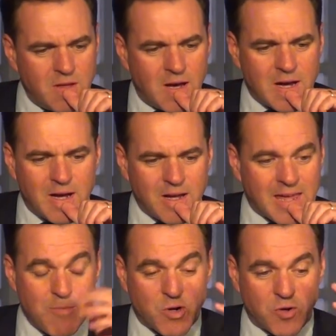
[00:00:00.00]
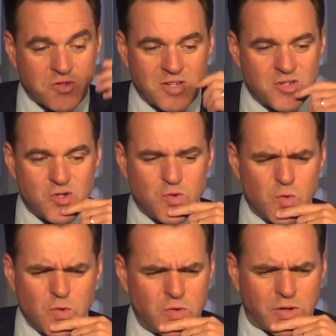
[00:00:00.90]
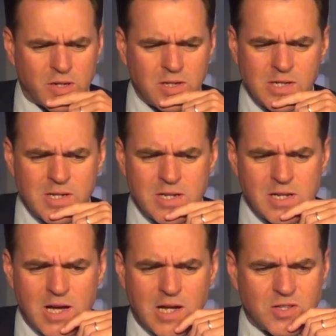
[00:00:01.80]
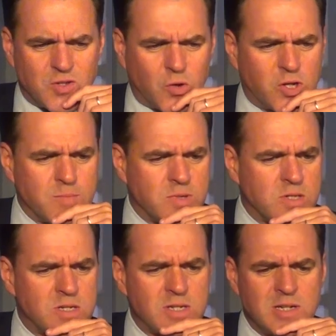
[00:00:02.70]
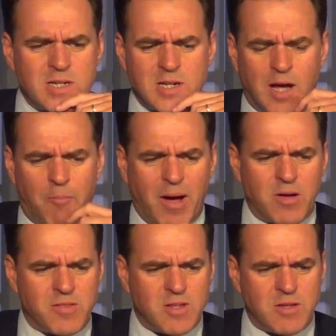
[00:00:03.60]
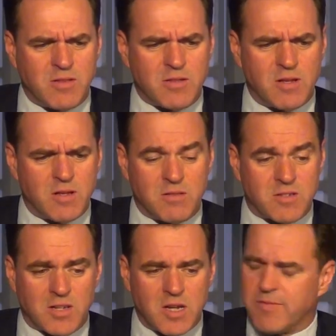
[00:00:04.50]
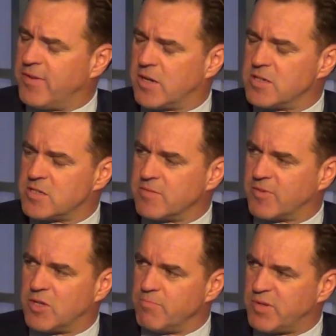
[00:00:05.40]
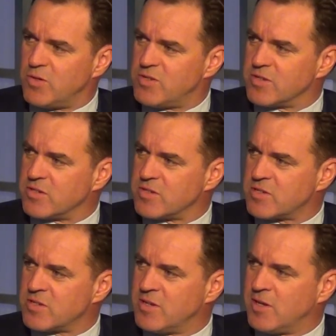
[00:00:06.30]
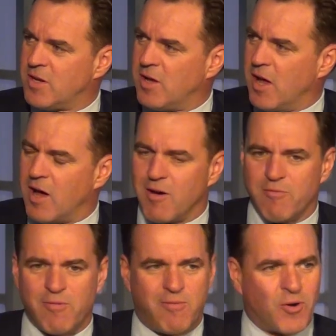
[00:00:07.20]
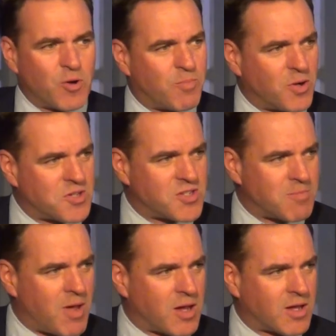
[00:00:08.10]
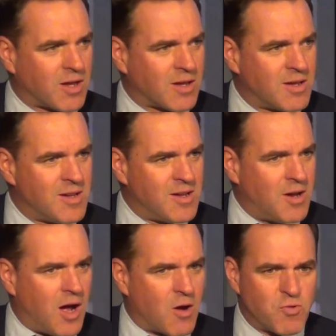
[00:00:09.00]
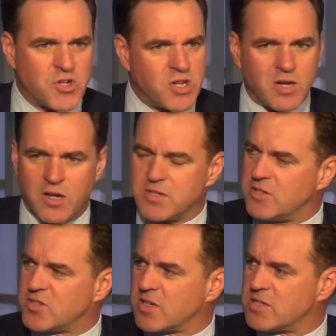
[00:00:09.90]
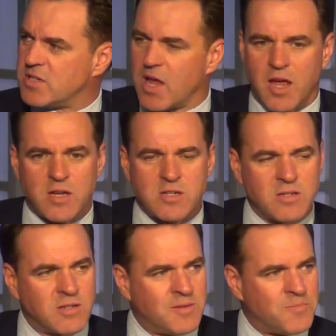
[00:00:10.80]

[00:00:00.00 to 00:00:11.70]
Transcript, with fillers: Uh, I came across an extraordinary uh, document about the, the significance of computers for foreign policy making uh, written in 1968,